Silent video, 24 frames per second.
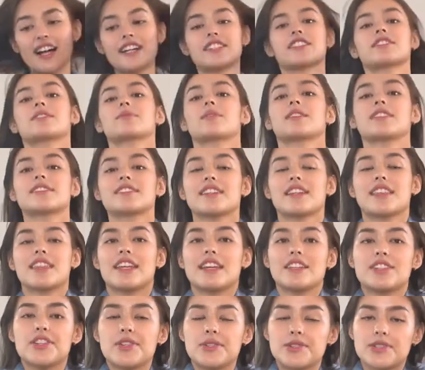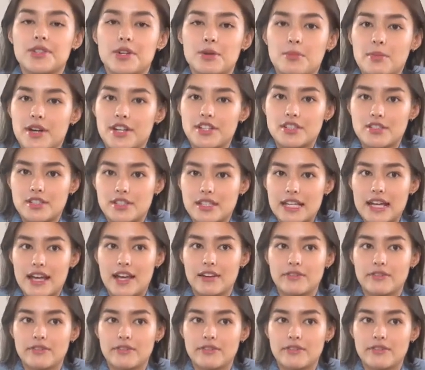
I just want to say thank you so much to